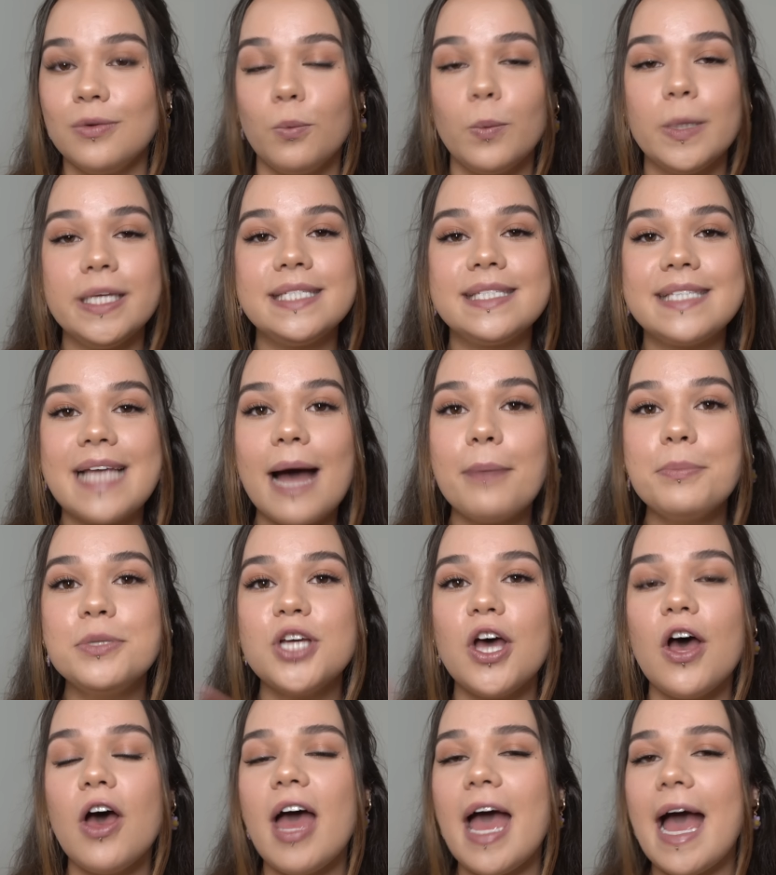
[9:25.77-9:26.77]
We zapped
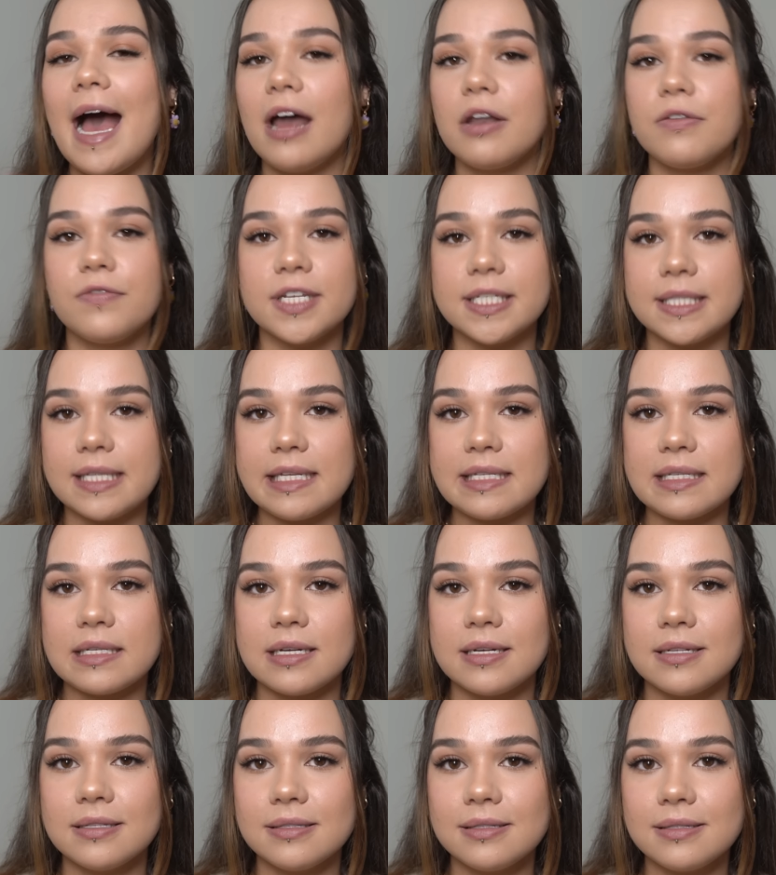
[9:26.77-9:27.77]
her out of
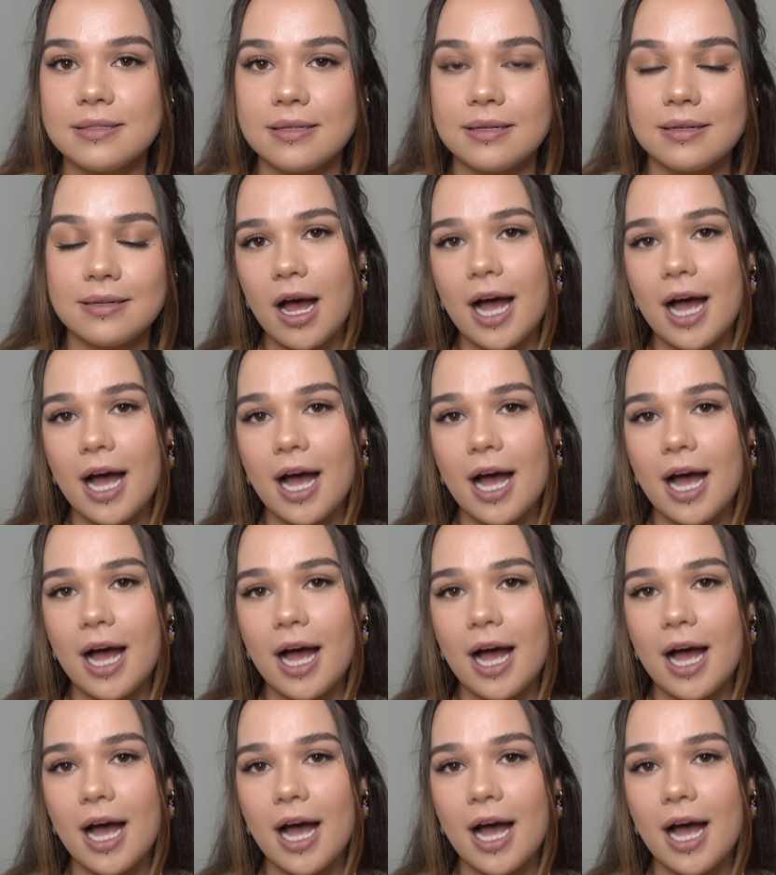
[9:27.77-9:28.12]
existence.